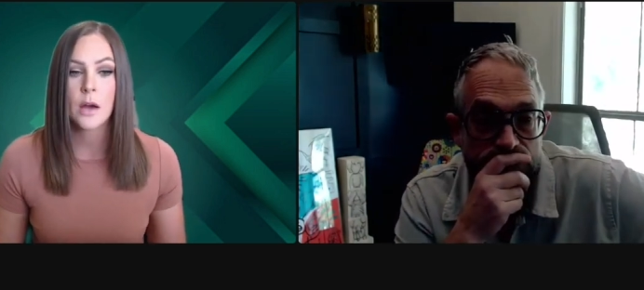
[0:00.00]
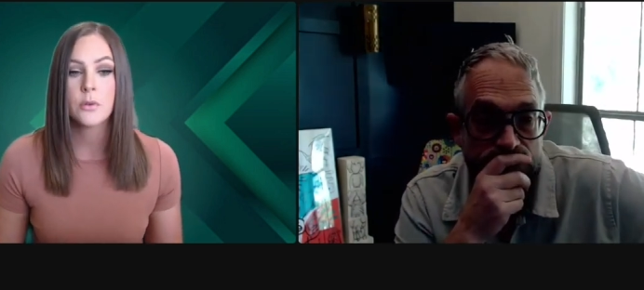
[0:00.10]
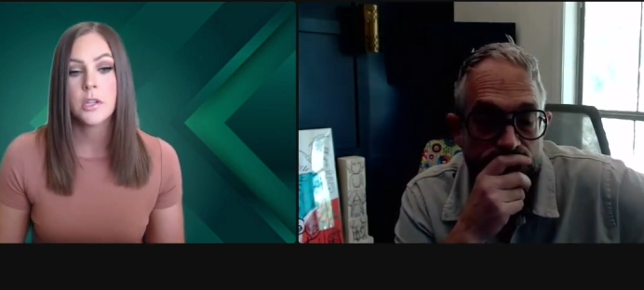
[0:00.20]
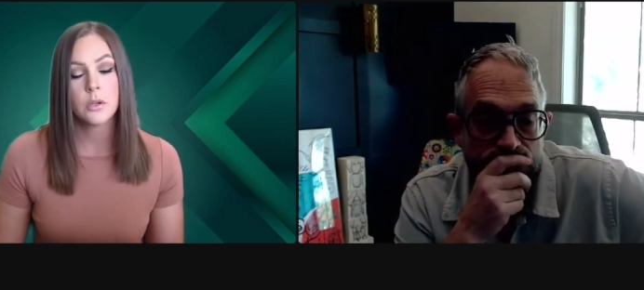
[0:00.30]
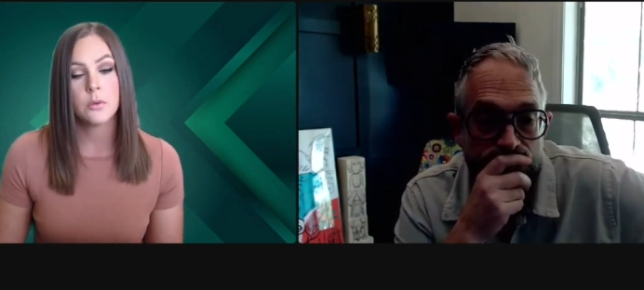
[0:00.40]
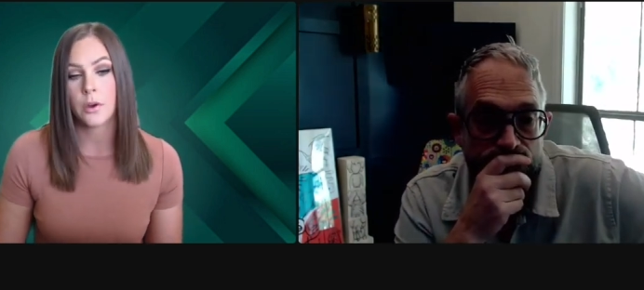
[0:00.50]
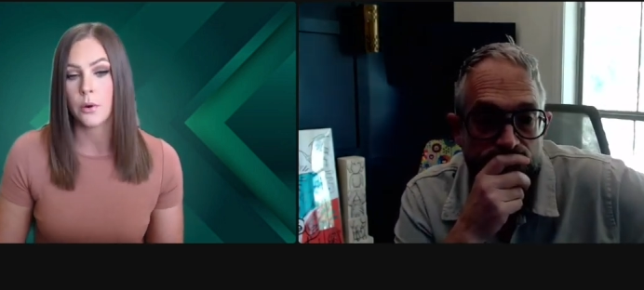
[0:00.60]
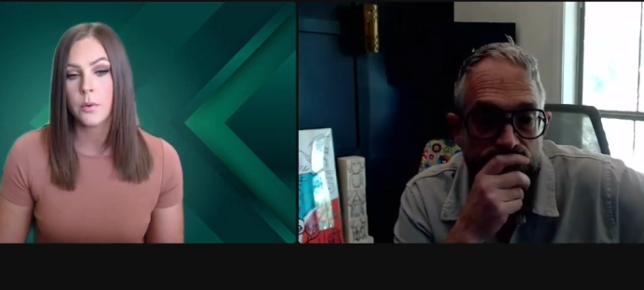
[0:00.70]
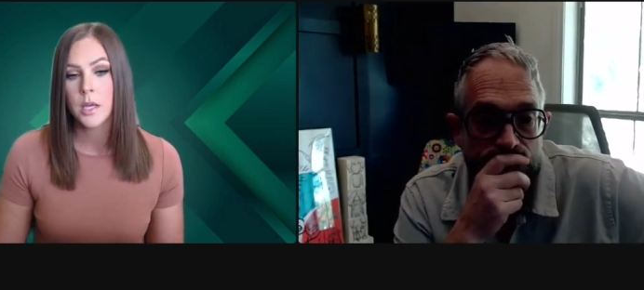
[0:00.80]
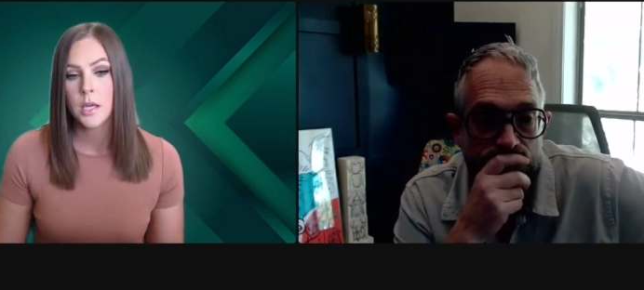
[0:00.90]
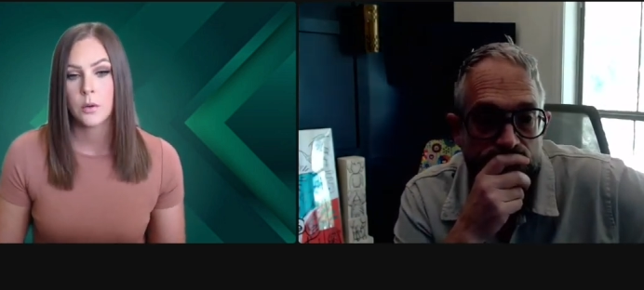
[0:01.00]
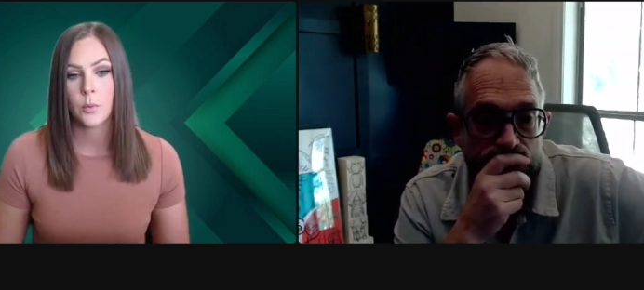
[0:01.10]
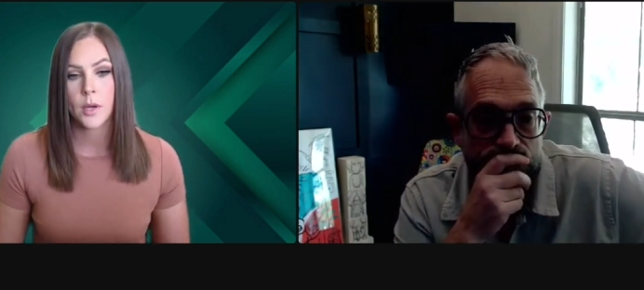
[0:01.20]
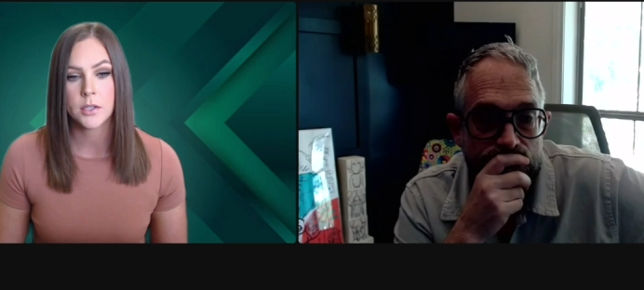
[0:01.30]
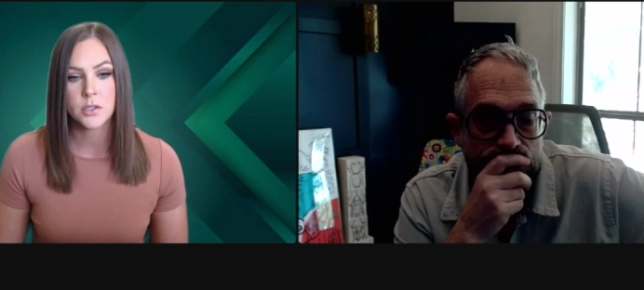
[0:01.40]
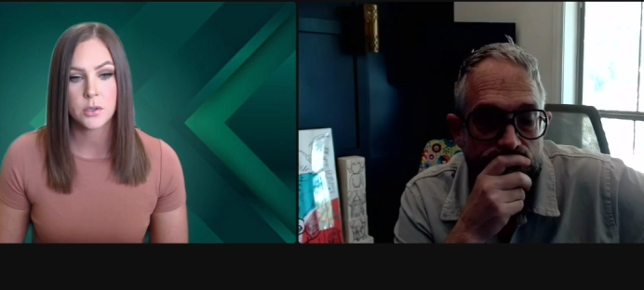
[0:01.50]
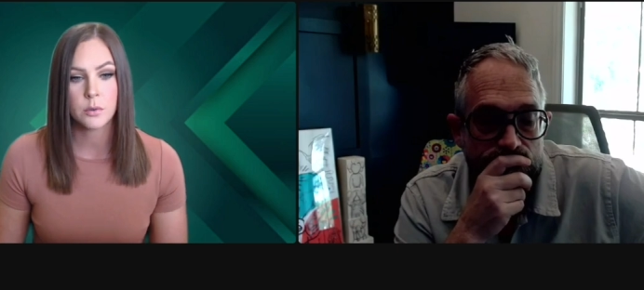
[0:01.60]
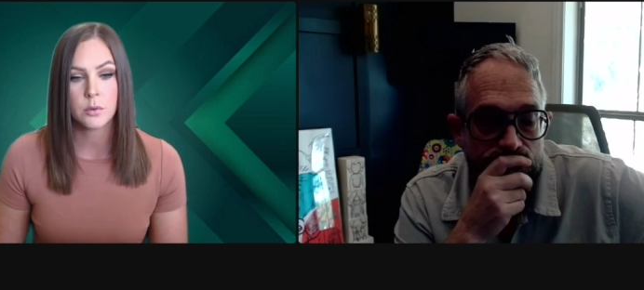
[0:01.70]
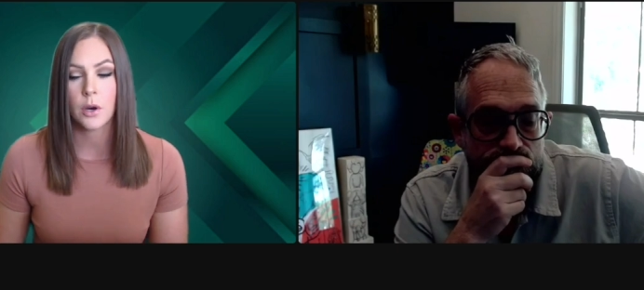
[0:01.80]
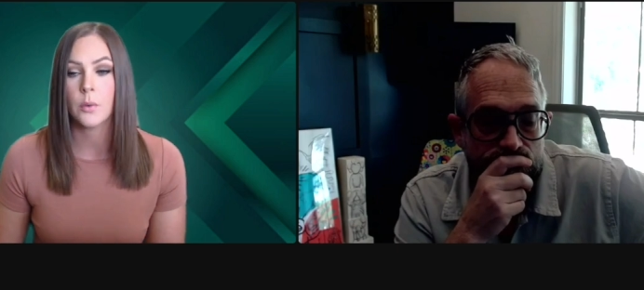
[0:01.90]
Speaker 1: how do you know when to
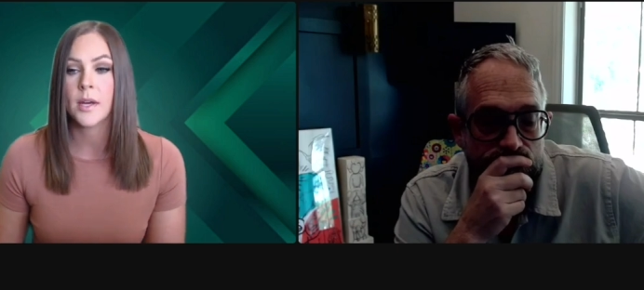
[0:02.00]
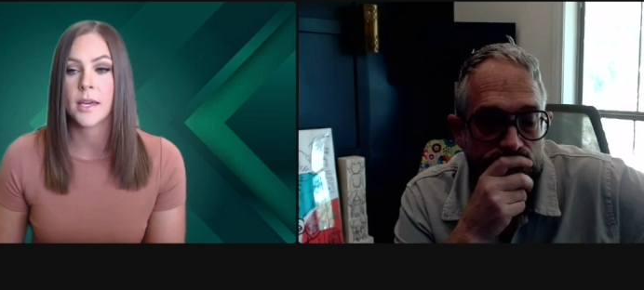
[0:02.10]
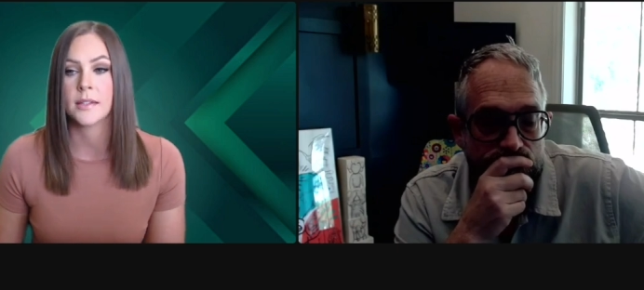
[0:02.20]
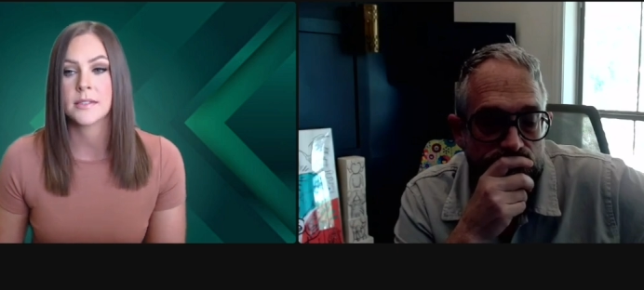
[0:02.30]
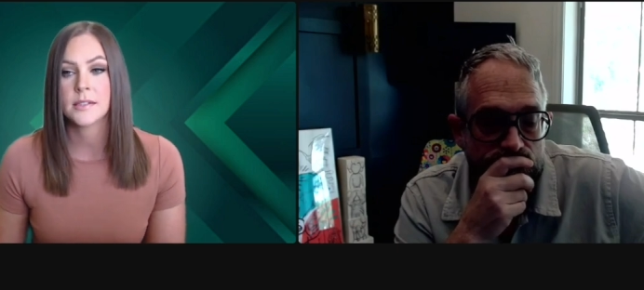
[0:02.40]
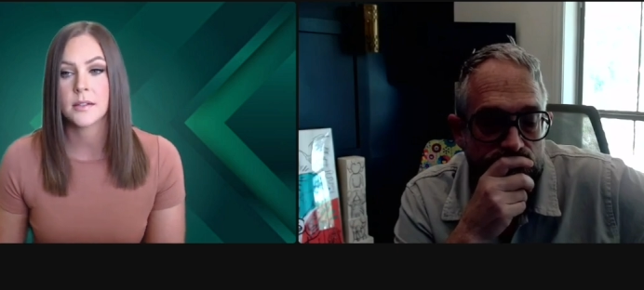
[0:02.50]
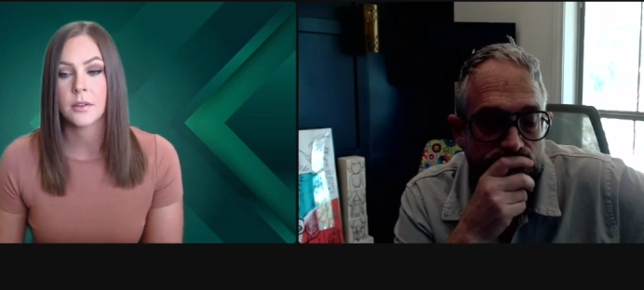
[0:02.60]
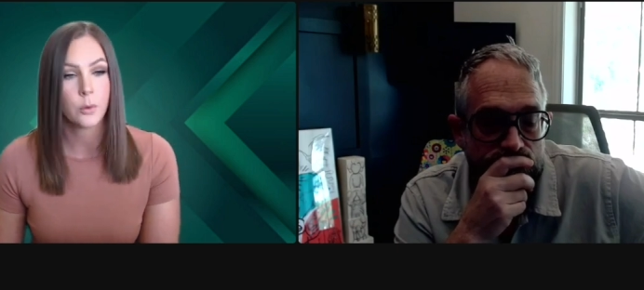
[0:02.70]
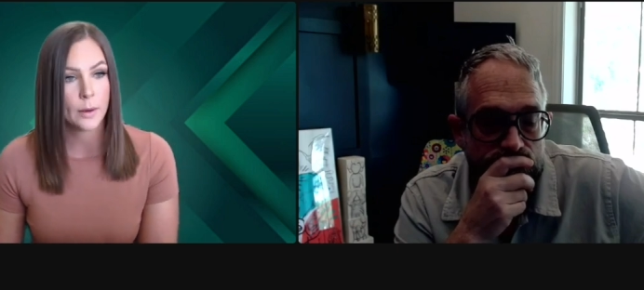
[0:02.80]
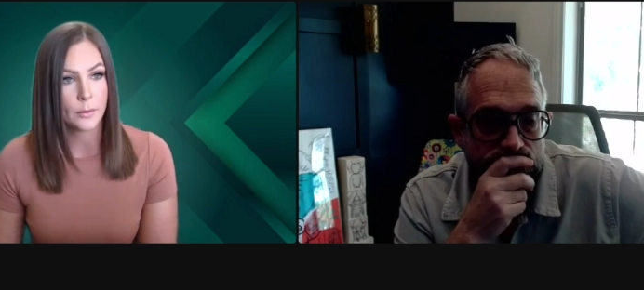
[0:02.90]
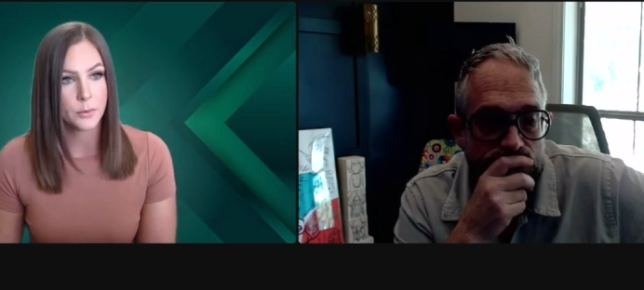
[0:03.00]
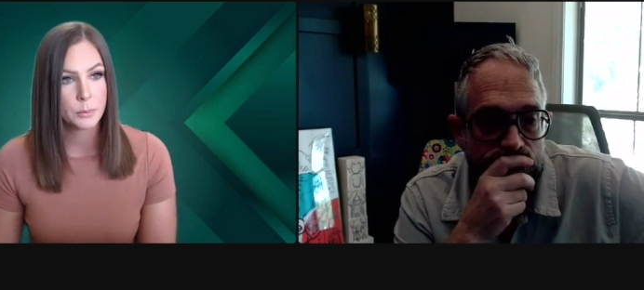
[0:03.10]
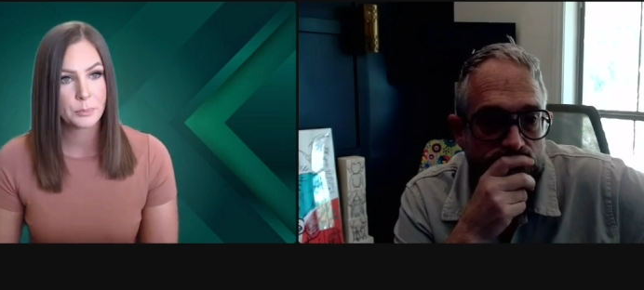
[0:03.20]
go against the crowd?